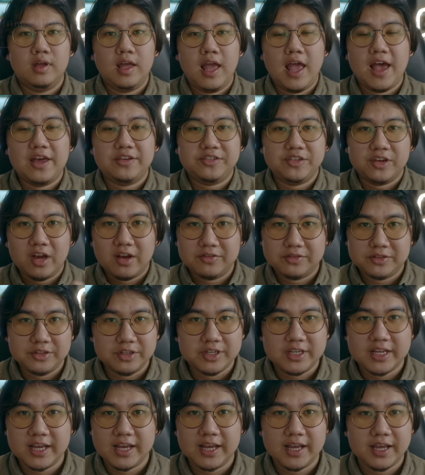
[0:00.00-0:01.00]
As of
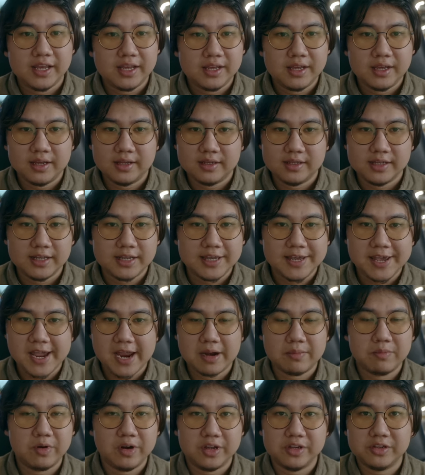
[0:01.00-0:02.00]
today, the
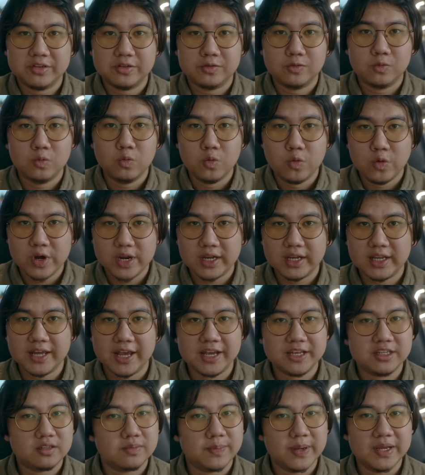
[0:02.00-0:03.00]
camera is really
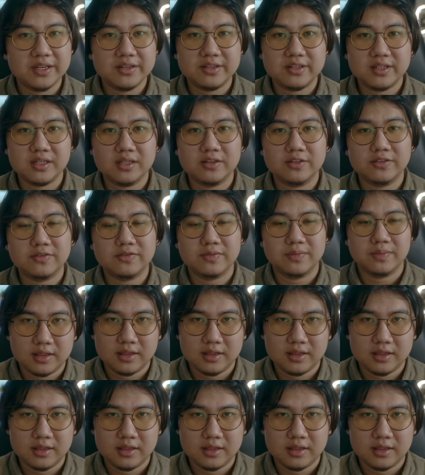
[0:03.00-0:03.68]
expensive